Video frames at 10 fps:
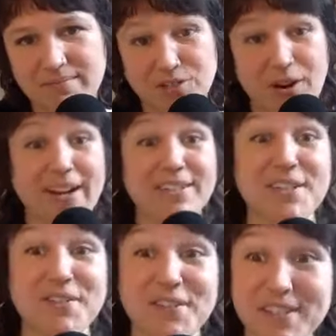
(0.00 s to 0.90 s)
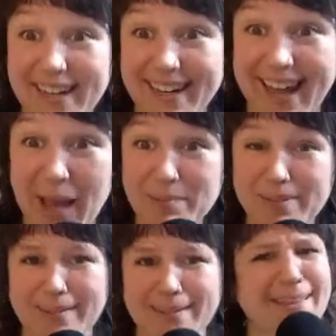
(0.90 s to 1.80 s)
and trying out different dating
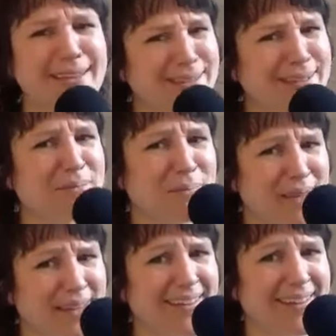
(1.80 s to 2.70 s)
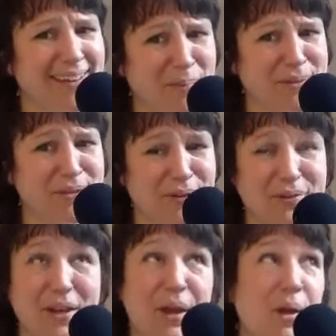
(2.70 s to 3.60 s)
apps. I think that's going to be an episode.